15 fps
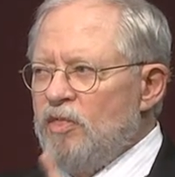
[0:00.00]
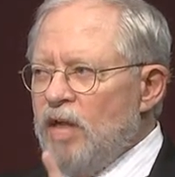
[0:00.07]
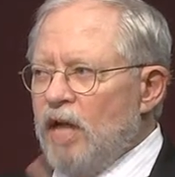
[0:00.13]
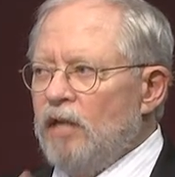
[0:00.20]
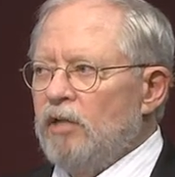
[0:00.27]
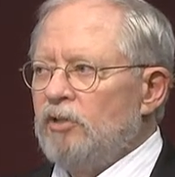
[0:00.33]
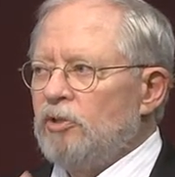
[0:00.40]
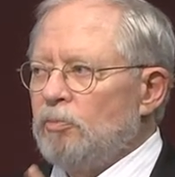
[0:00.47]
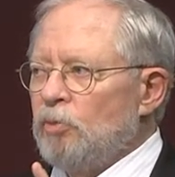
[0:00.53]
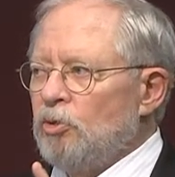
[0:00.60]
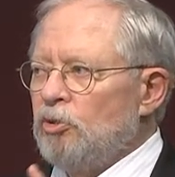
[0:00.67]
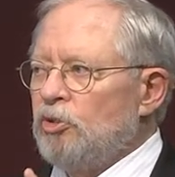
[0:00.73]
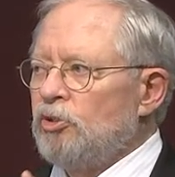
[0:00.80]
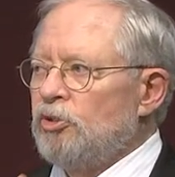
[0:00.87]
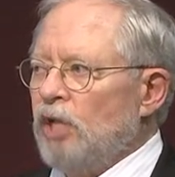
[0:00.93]
That is
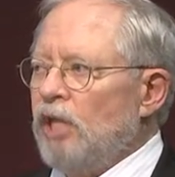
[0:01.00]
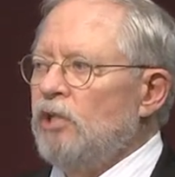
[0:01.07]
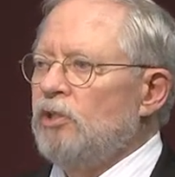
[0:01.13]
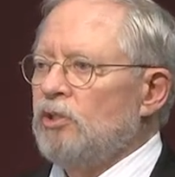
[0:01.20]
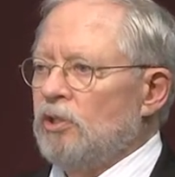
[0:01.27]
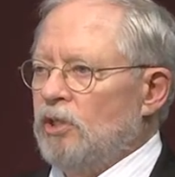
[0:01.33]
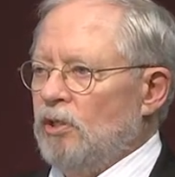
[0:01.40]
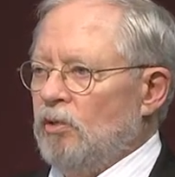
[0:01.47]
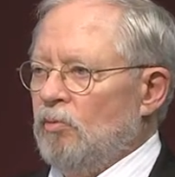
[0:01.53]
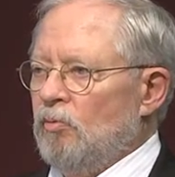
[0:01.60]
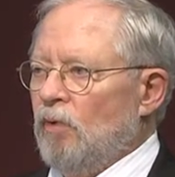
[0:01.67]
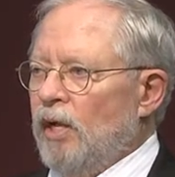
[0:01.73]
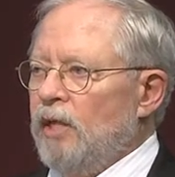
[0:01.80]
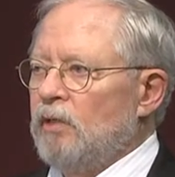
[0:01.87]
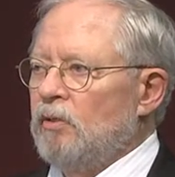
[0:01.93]
precisely the
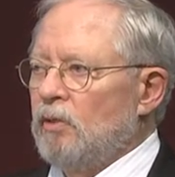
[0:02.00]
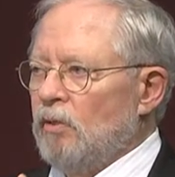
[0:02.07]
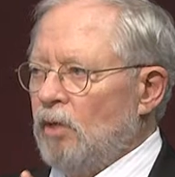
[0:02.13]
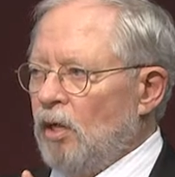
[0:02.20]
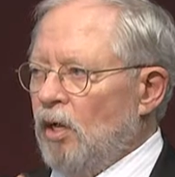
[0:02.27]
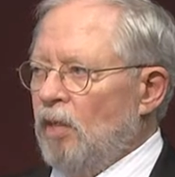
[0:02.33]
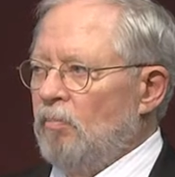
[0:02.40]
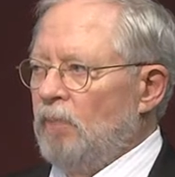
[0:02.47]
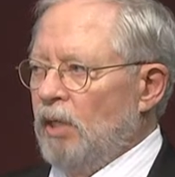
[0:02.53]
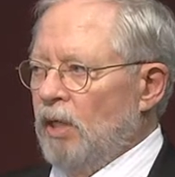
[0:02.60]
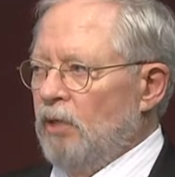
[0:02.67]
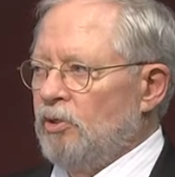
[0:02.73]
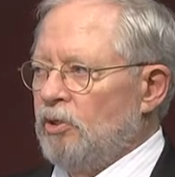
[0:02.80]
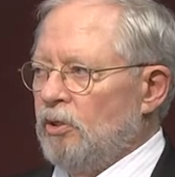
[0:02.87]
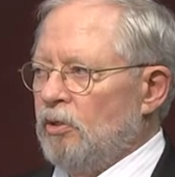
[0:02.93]
right
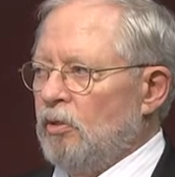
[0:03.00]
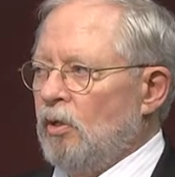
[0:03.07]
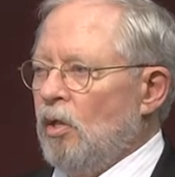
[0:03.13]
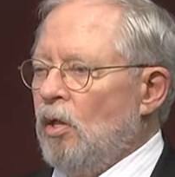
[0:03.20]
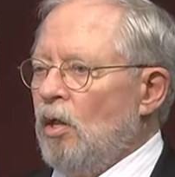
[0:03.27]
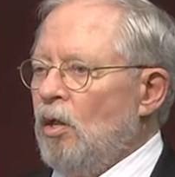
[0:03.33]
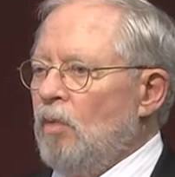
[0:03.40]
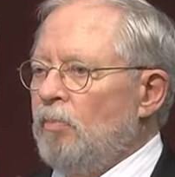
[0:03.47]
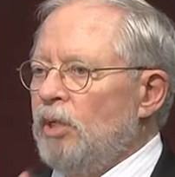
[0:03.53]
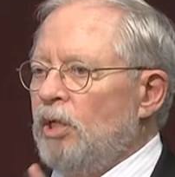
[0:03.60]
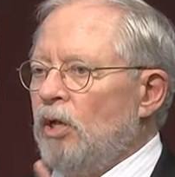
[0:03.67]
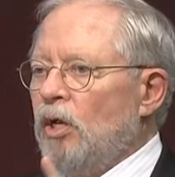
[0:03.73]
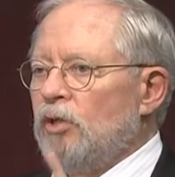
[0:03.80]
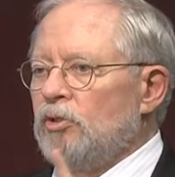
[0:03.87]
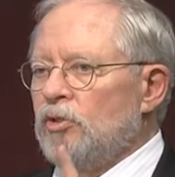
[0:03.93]
combination,
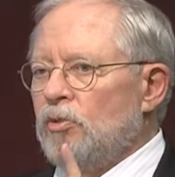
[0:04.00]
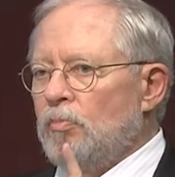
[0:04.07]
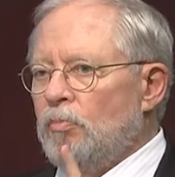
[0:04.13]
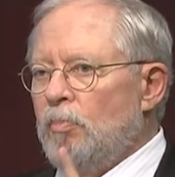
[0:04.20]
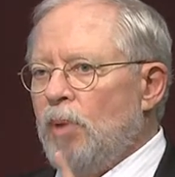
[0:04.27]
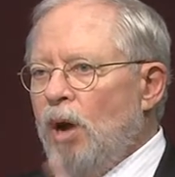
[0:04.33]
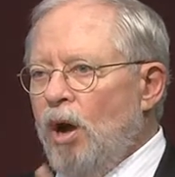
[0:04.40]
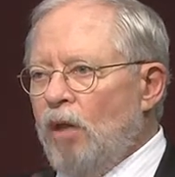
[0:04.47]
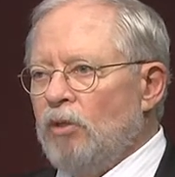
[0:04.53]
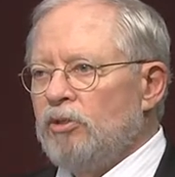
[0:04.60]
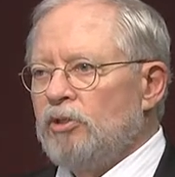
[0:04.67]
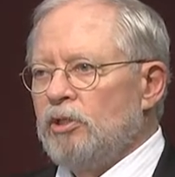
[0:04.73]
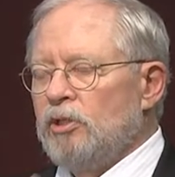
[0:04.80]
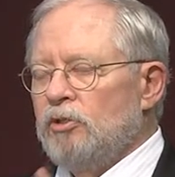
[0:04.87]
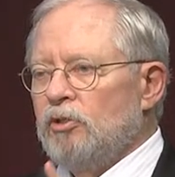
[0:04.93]
because
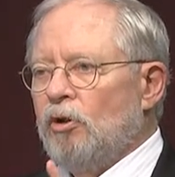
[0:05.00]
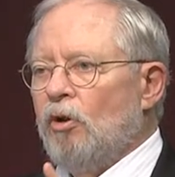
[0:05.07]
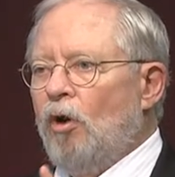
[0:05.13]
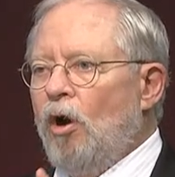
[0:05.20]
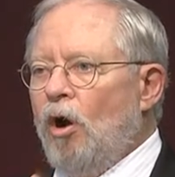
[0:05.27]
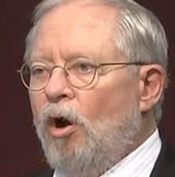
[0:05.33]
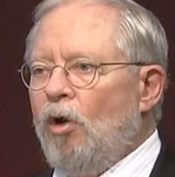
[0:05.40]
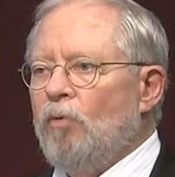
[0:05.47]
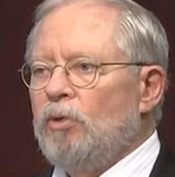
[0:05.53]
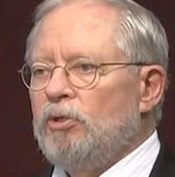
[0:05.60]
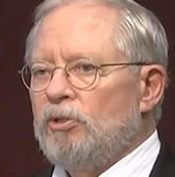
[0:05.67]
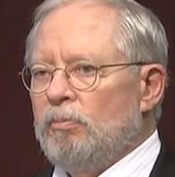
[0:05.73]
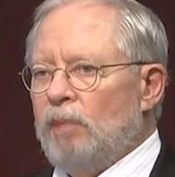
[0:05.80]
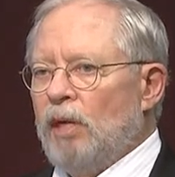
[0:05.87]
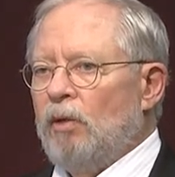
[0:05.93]
policies are
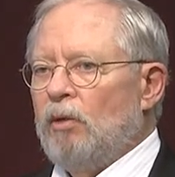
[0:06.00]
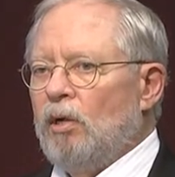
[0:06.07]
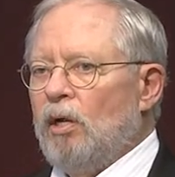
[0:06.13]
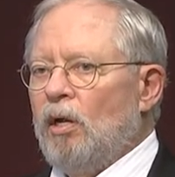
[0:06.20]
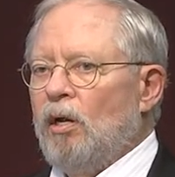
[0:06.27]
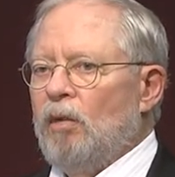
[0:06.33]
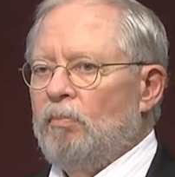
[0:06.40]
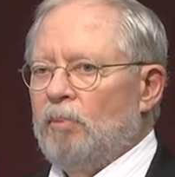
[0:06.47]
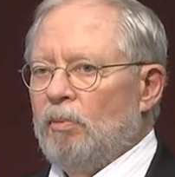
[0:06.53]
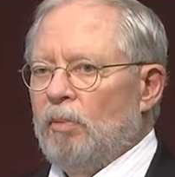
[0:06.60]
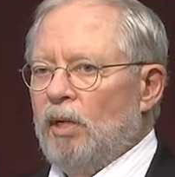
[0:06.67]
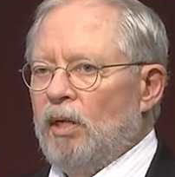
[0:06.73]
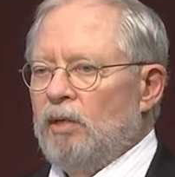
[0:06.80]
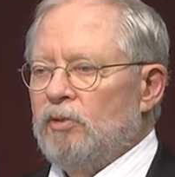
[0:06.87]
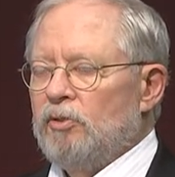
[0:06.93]
always about
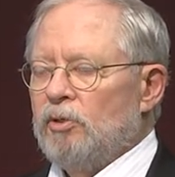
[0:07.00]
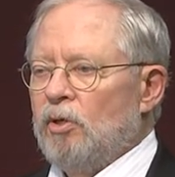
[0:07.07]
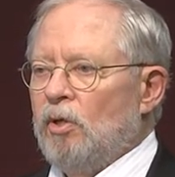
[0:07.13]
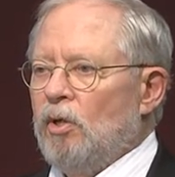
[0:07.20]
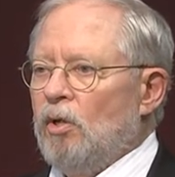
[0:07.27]
compromise.